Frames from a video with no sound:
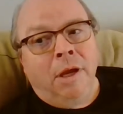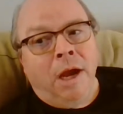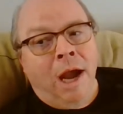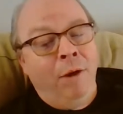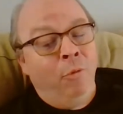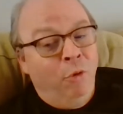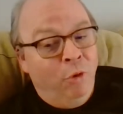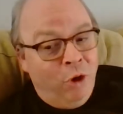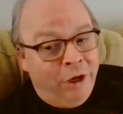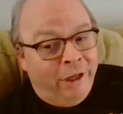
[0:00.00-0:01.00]
I
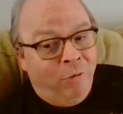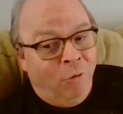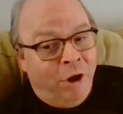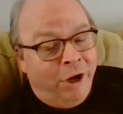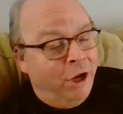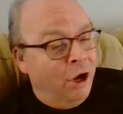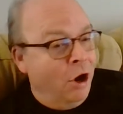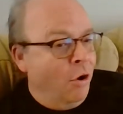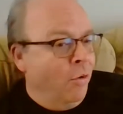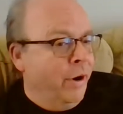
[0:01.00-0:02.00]
really want to
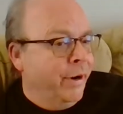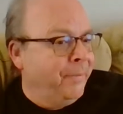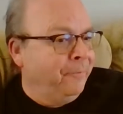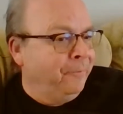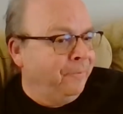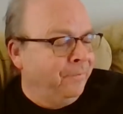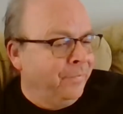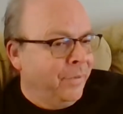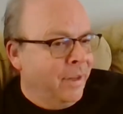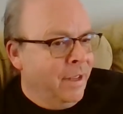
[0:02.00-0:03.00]
go.
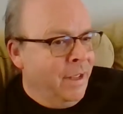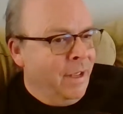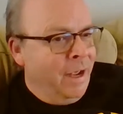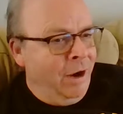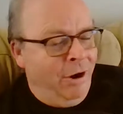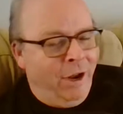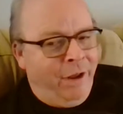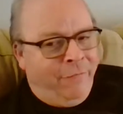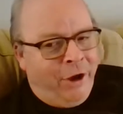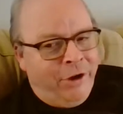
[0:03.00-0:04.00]

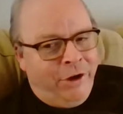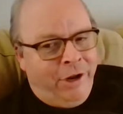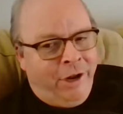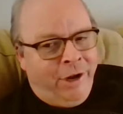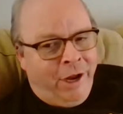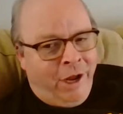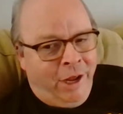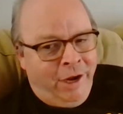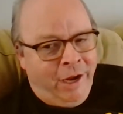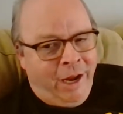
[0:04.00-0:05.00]
If I am
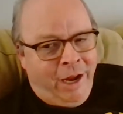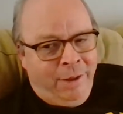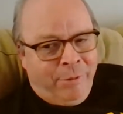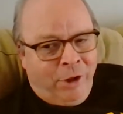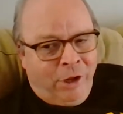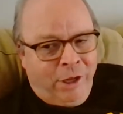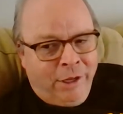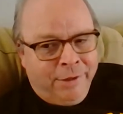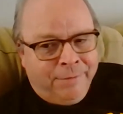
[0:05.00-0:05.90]
unable,